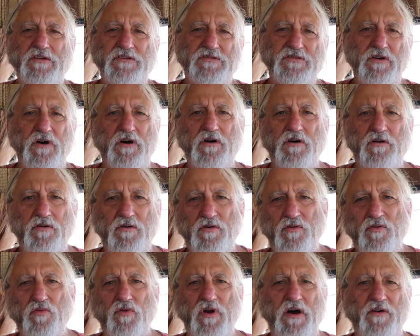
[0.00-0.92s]

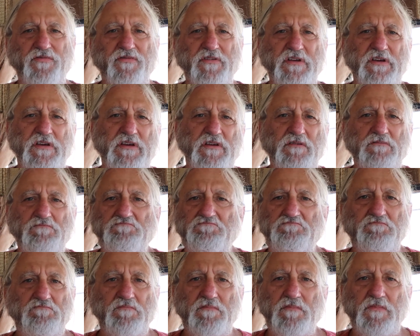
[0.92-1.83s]
So roughly,
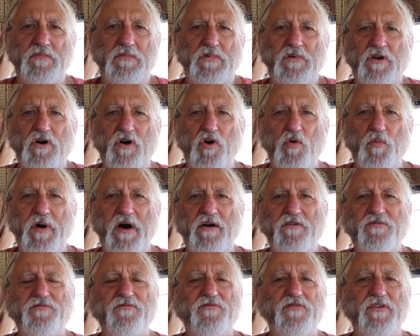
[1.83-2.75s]
you know,
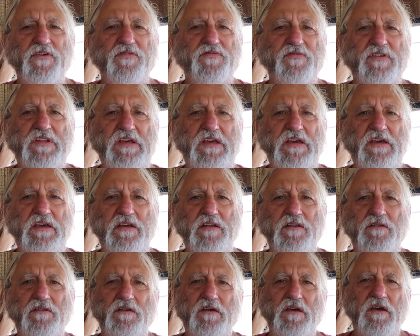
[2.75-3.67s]
about
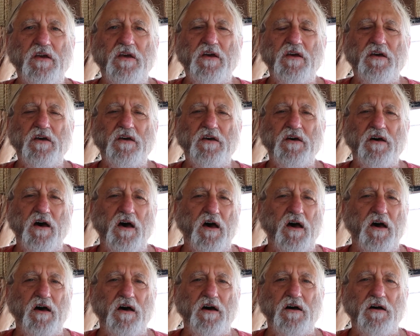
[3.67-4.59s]
15
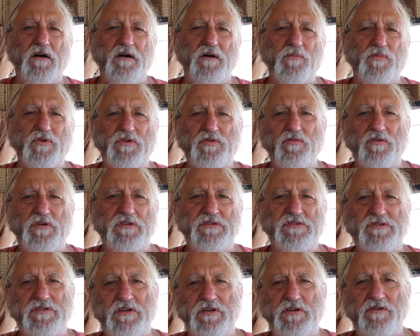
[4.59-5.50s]

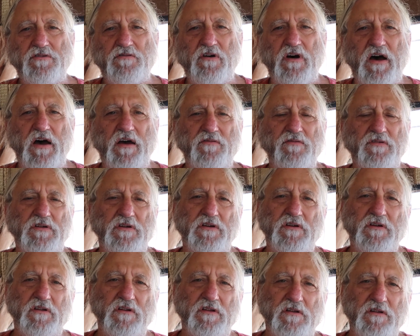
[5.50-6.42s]
between city
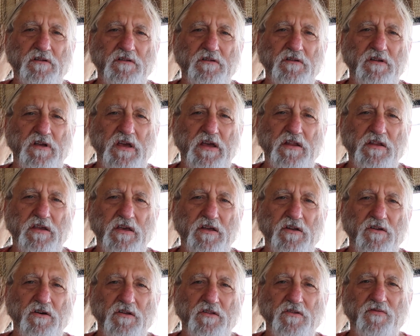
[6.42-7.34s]
drive-in and
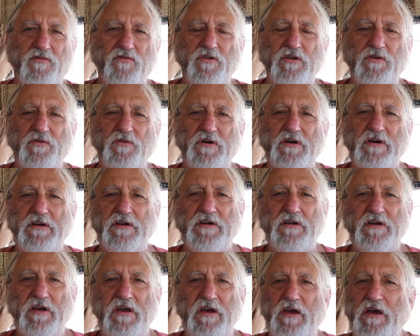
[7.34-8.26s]
getting on the freeway,
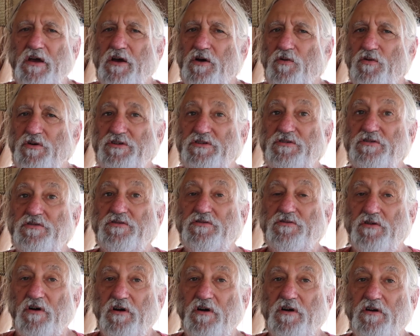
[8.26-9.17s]
which is
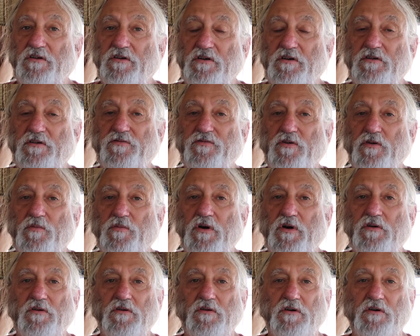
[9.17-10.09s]
darn good for a
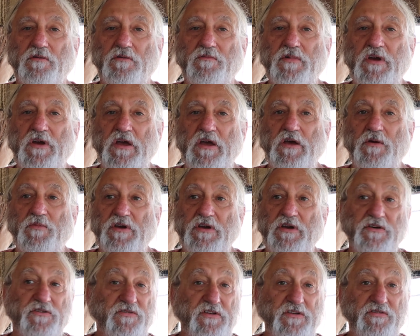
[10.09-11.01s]
motorhome,
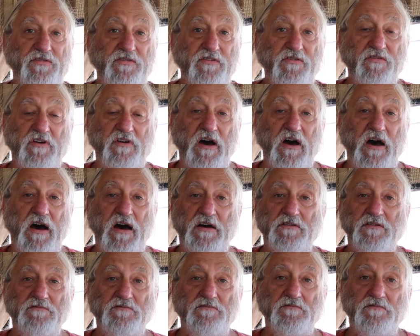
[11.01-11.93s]
because this has
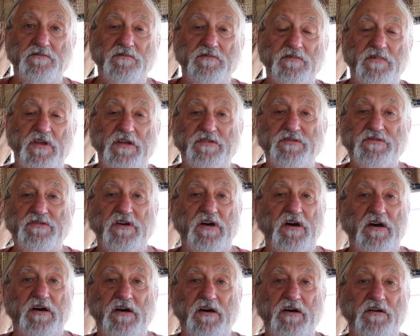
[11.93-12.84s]
got, it's
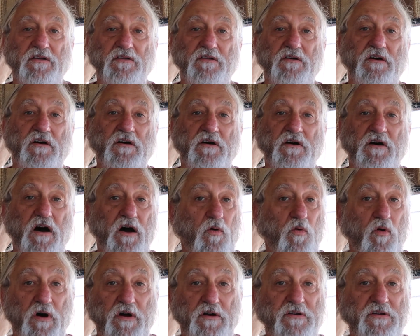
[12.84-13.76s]
got a
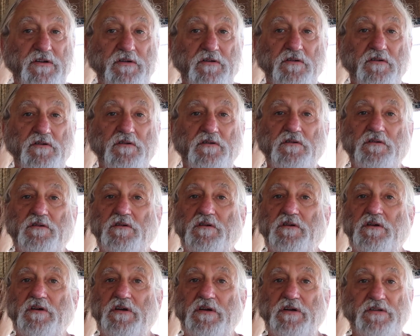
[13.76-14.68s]
hot water heater,
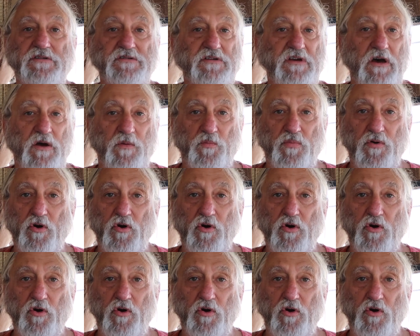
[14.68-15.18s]
it's got